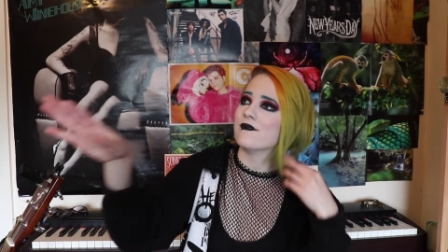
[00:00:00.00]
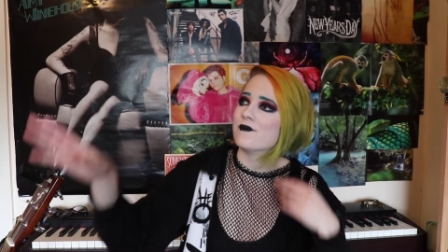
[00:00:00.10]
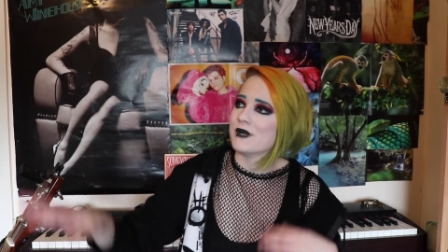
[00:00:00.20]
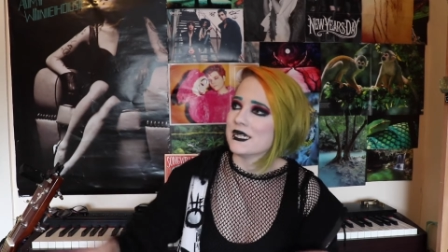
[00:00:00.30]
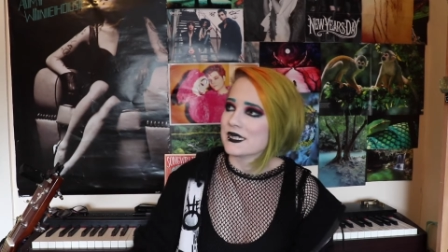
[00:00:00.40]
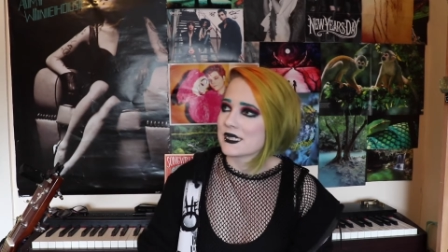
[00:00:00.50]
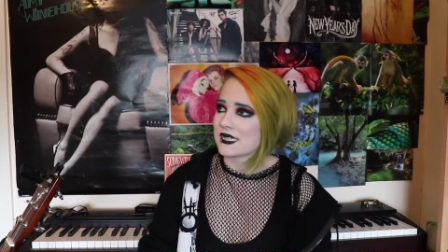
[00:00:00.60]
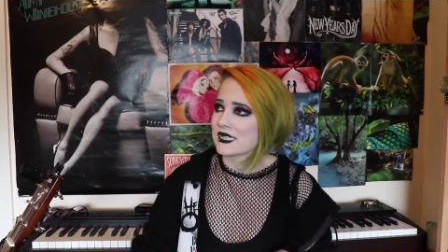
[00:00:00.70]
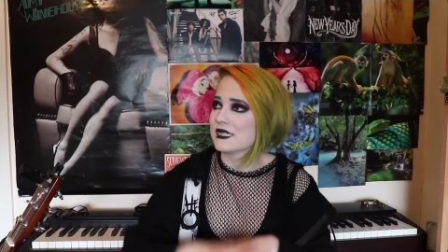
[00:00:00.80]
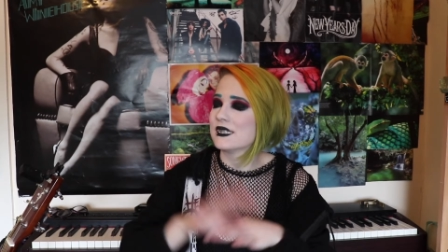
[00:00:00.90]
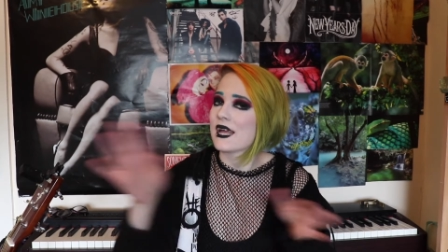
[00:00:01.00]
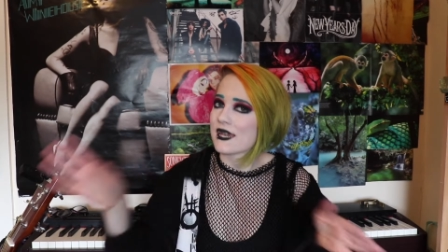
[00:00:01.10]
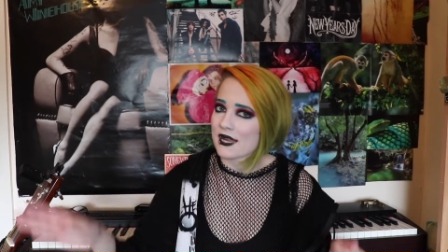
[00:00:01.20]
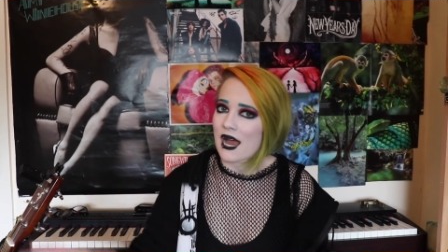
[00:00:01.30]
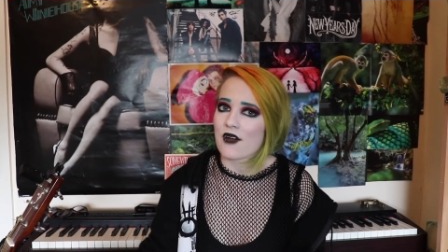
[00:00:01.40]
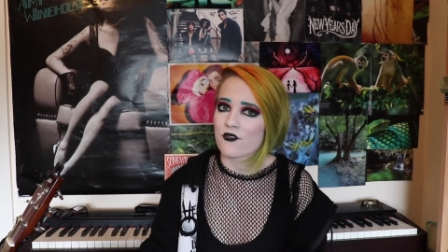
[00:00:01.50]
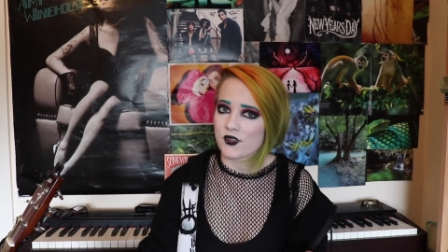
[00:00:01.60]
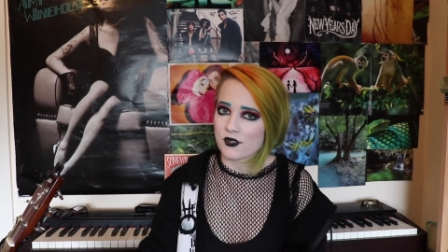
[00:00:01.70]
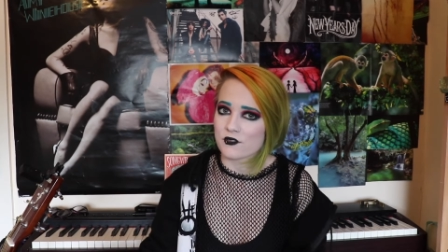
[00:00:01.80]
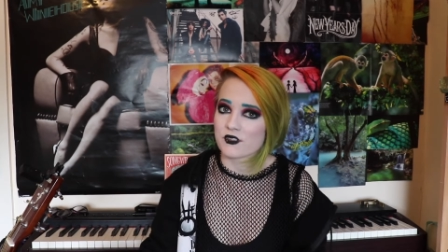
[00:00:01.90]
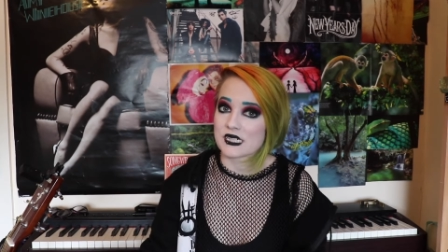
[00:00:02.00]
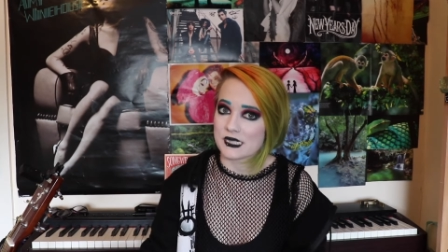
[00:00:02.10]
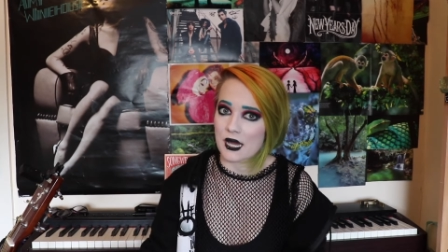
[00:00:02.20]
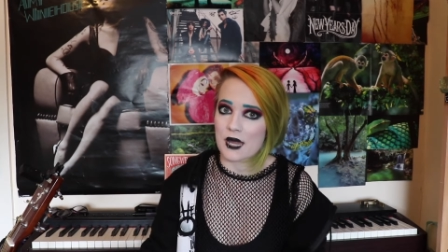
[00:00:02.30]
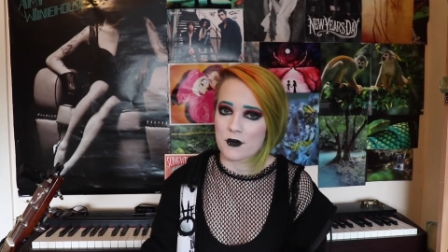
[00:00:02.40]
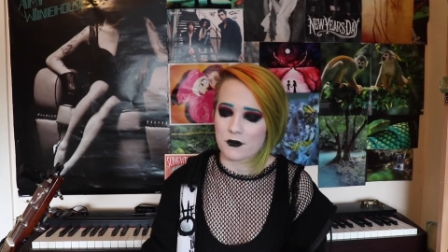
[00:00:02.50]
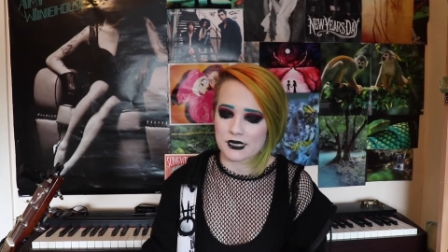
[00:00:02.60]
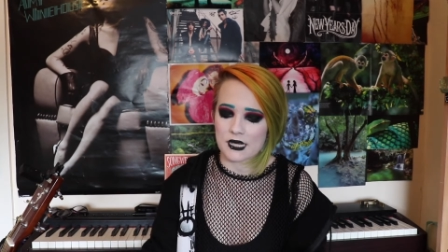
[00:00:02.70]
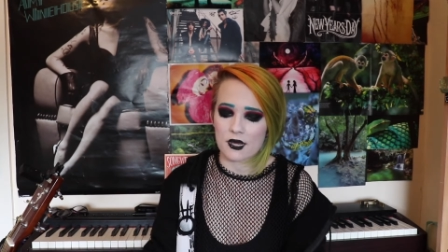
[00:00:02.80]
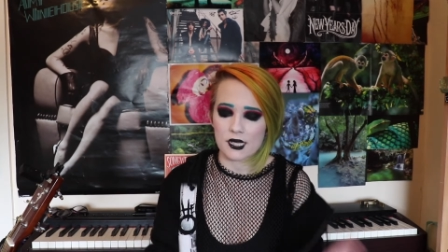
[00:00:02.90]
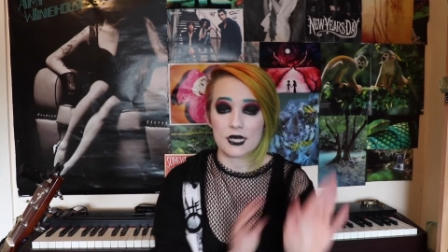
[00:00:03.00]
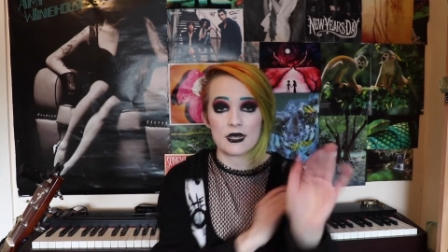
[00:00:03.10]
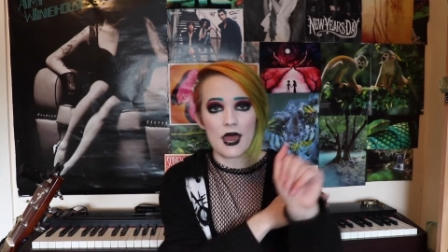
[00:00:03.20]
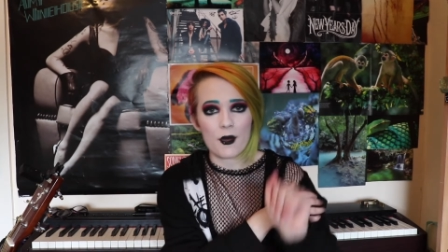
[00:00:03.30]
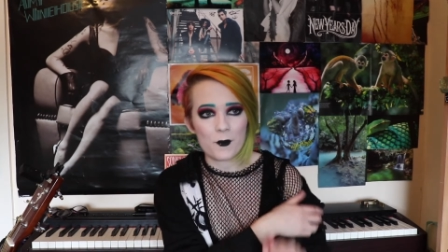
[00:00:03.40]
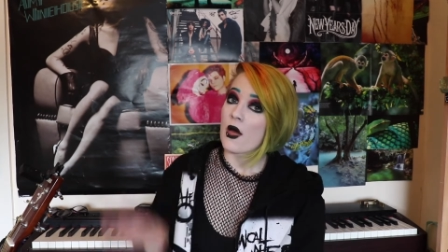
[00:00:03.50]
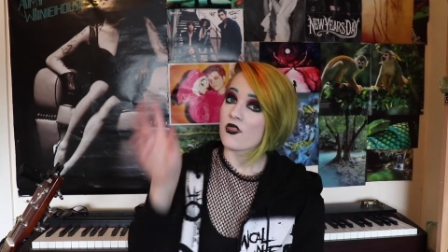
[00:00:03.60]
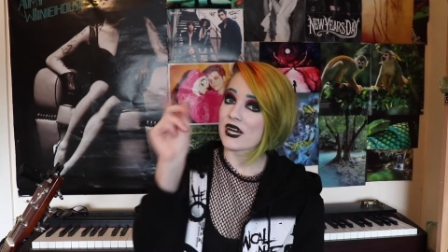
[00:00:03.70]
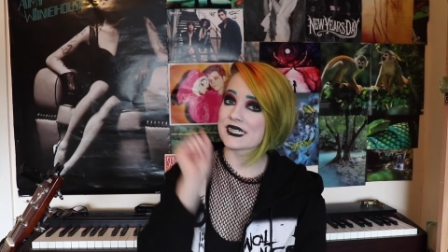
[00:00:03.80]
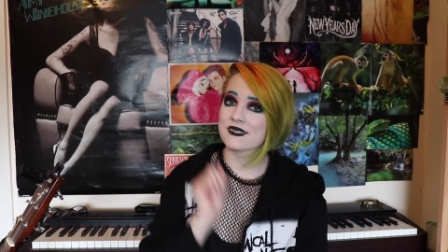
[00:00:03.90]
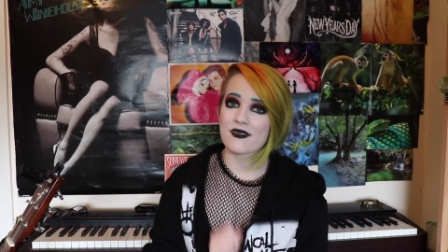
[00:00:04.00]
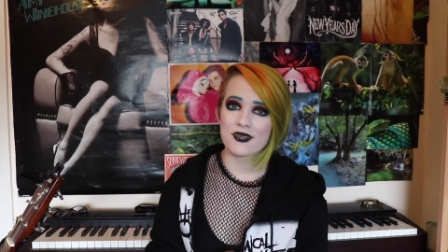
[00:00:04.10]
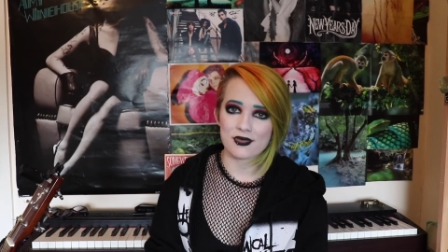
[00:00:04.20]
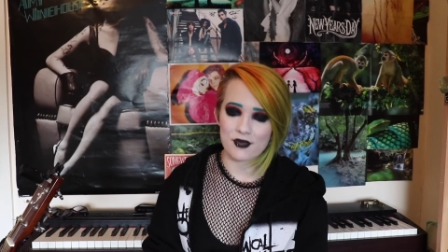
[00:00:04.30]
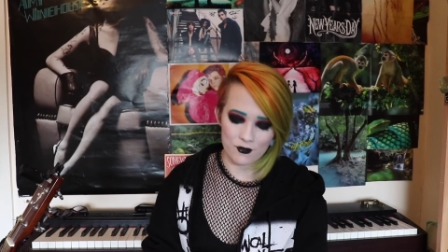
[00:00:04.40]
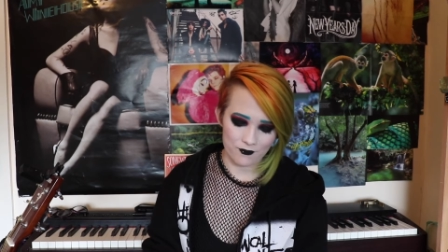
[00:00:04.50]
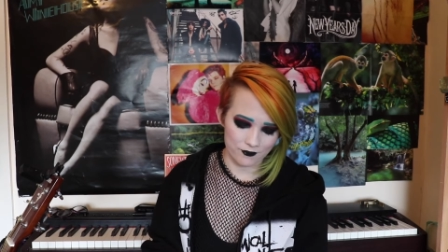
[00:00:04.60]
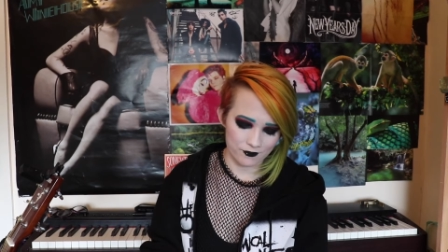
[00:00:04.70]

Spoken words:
means letting half the universe die momentarily. Now, that's not it though.